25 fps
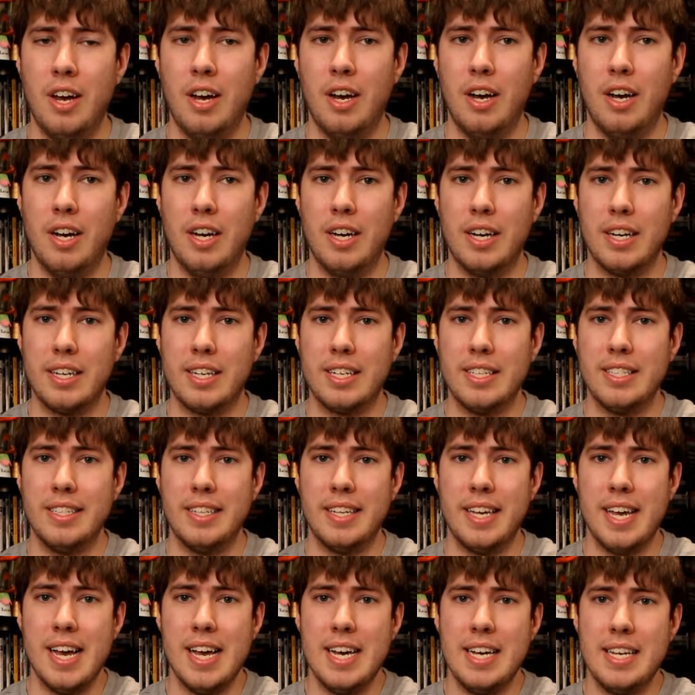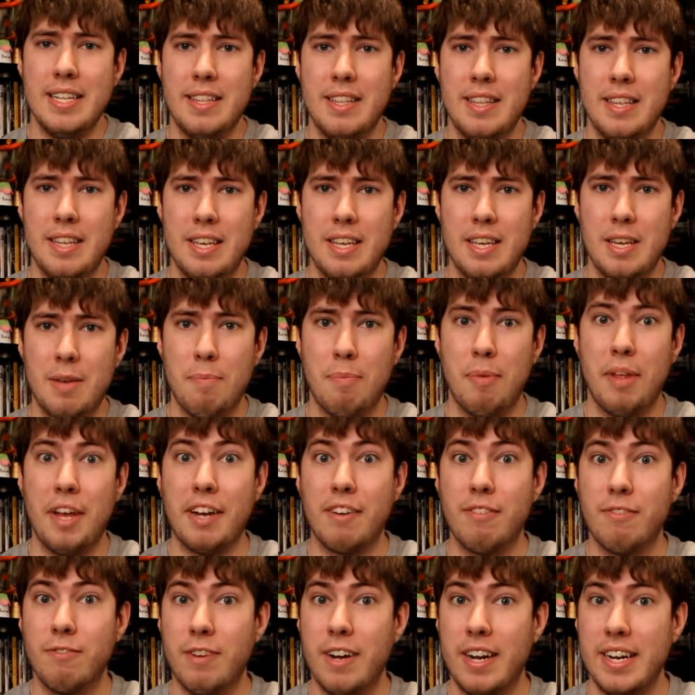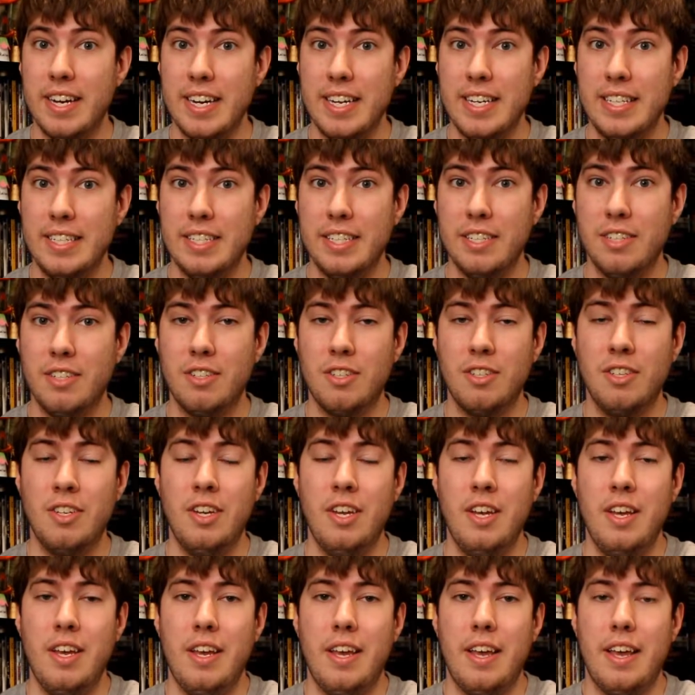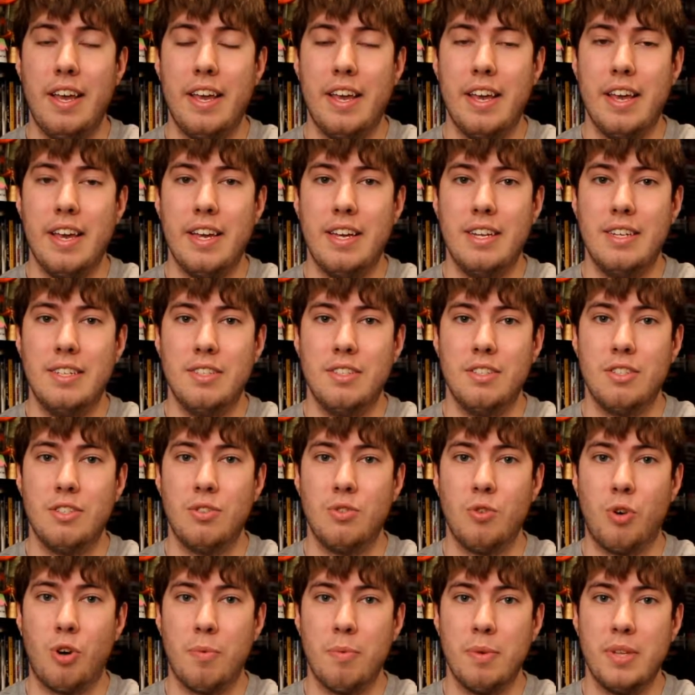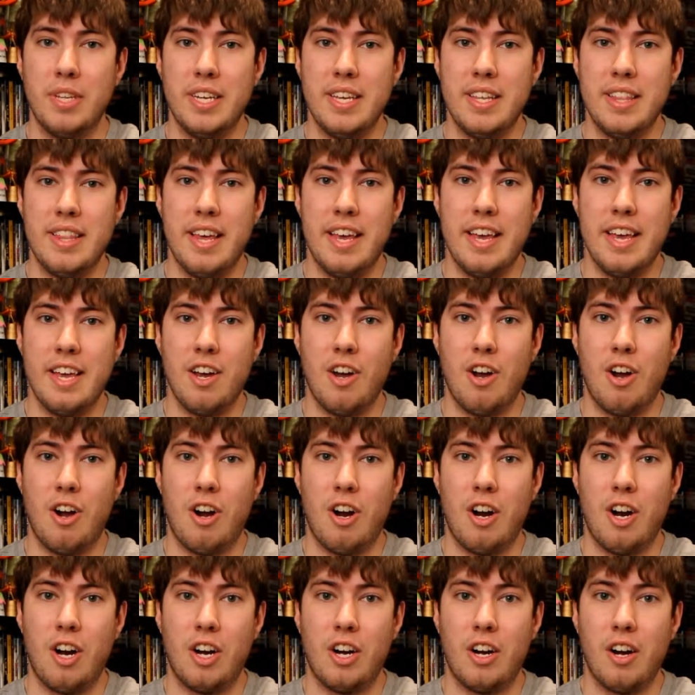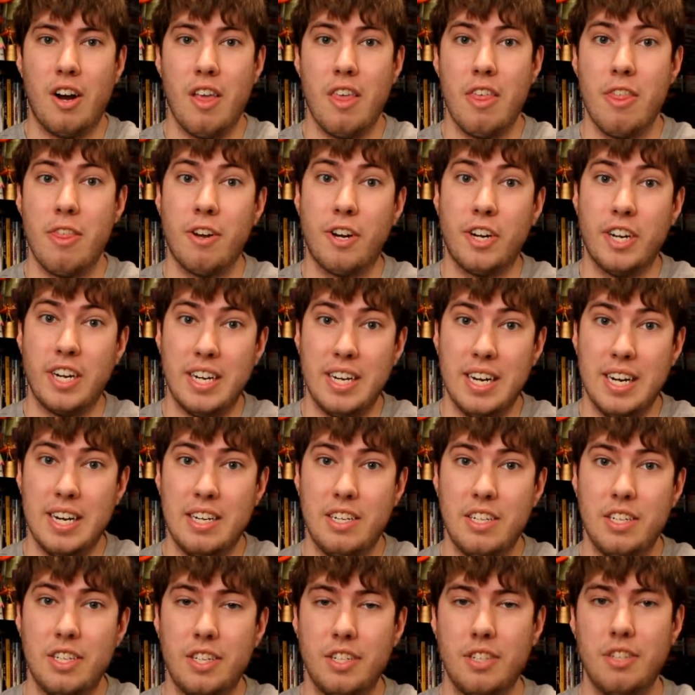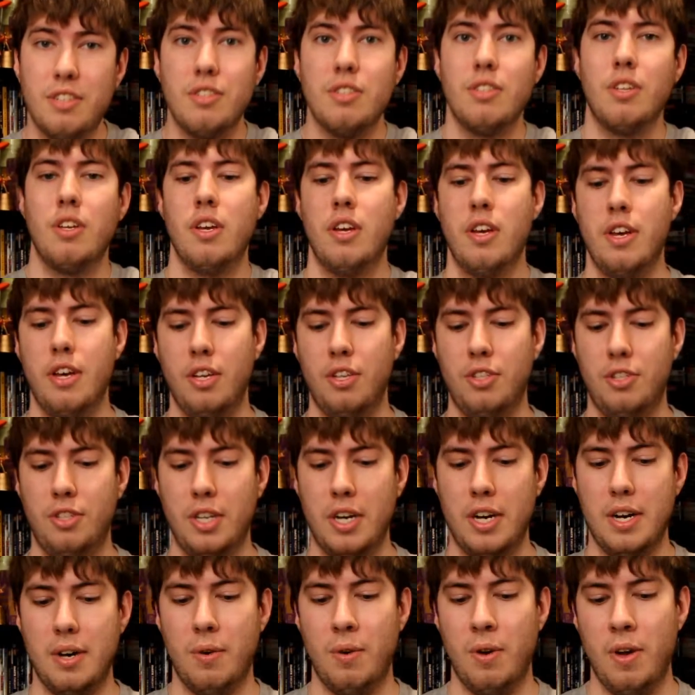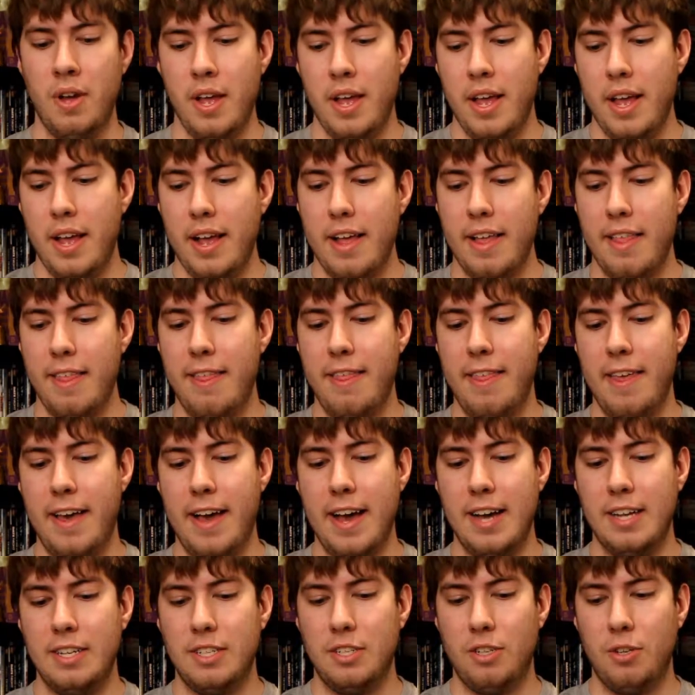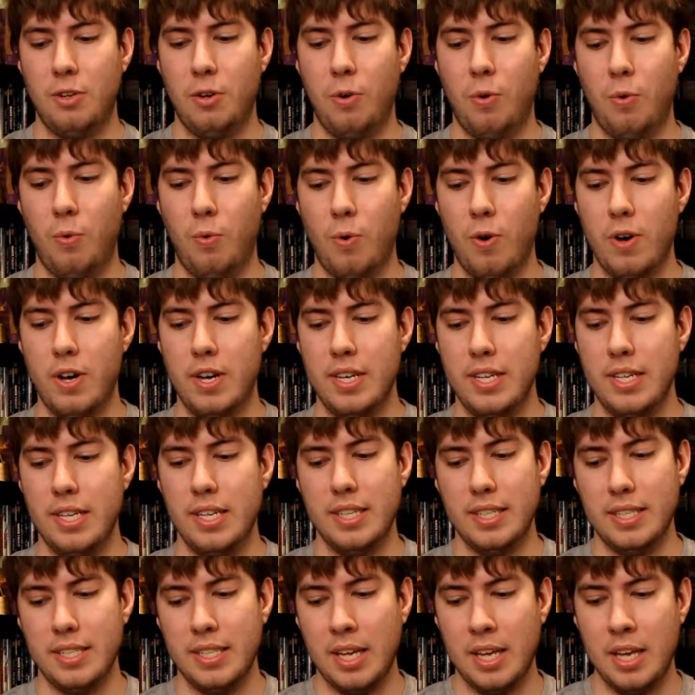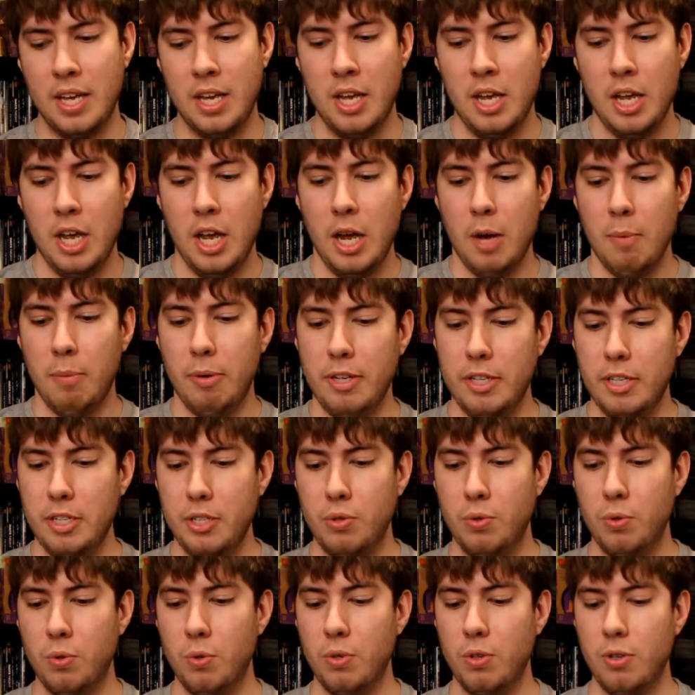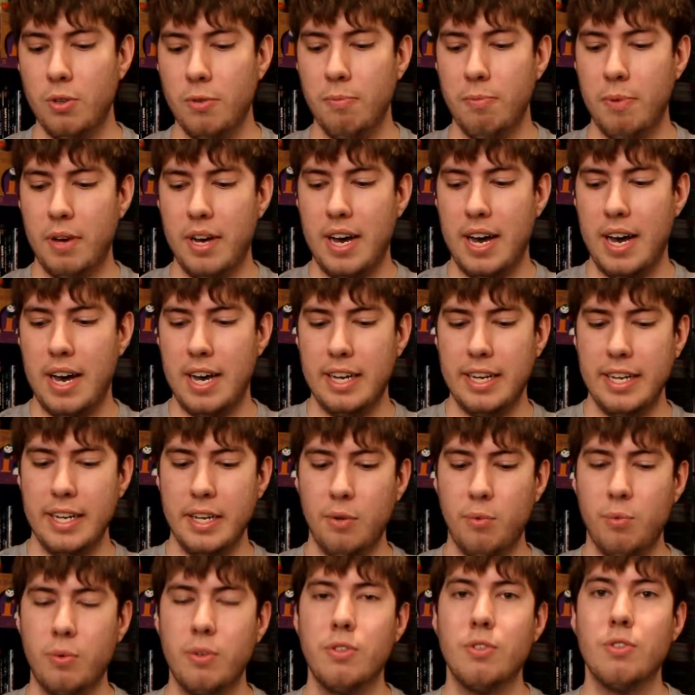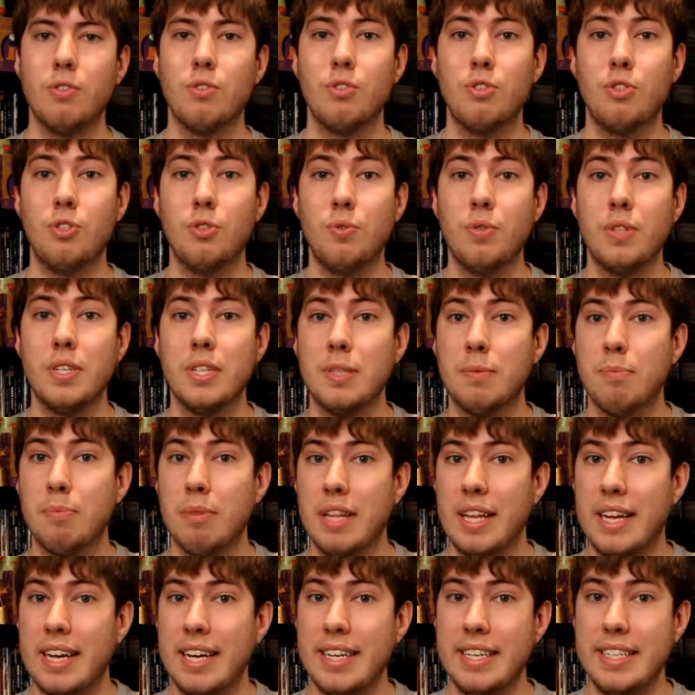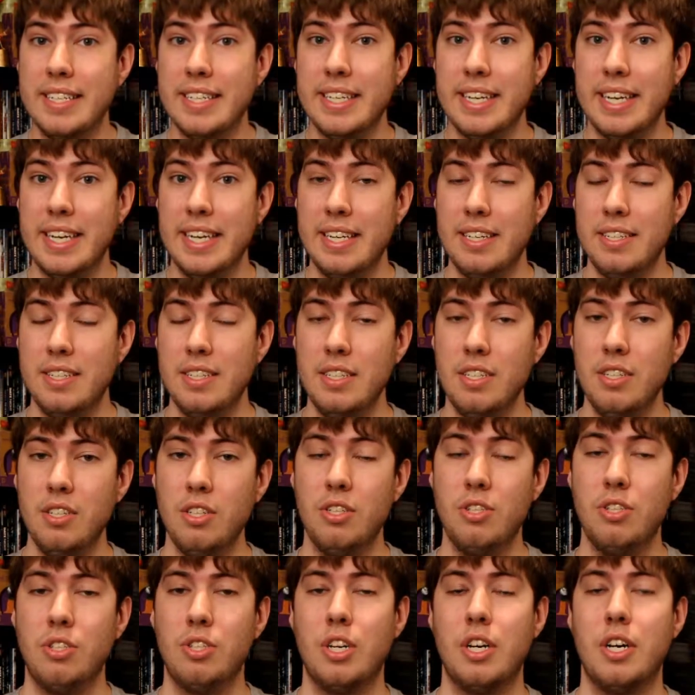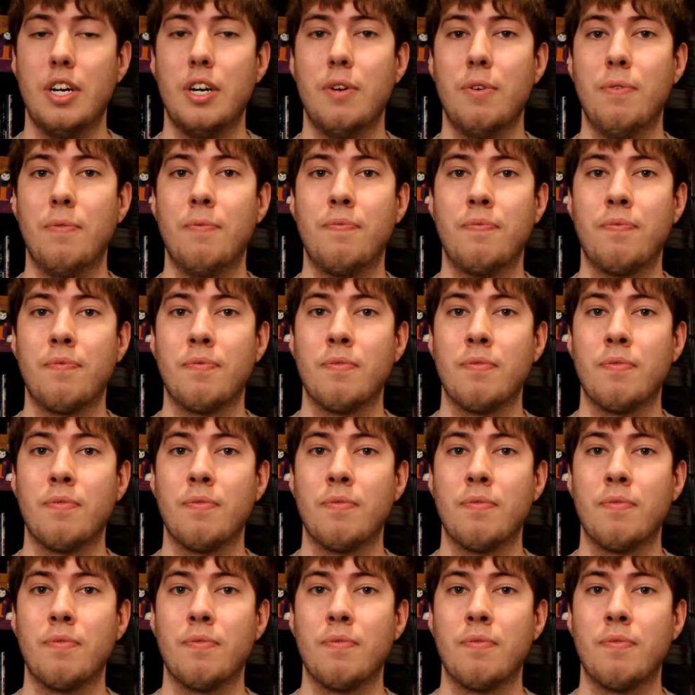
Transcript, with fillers: because uh, they had the Black Friday deal and normally they are $30. So that was pretty cool, but I will do this blind again. So